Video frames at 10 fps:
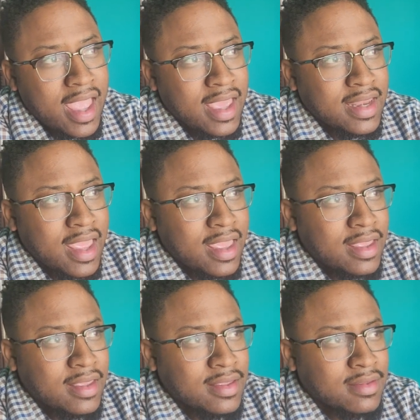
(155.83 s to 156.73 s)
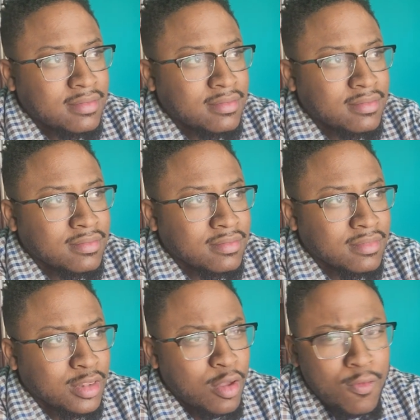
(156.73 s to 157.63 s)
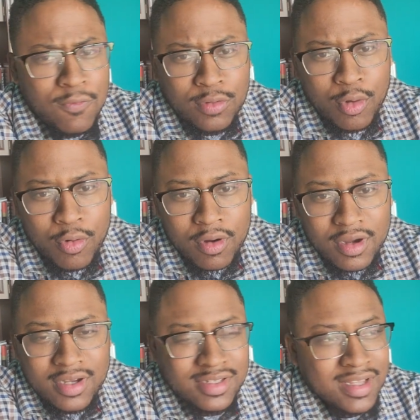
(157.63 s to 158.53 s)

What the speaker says: and a low floor.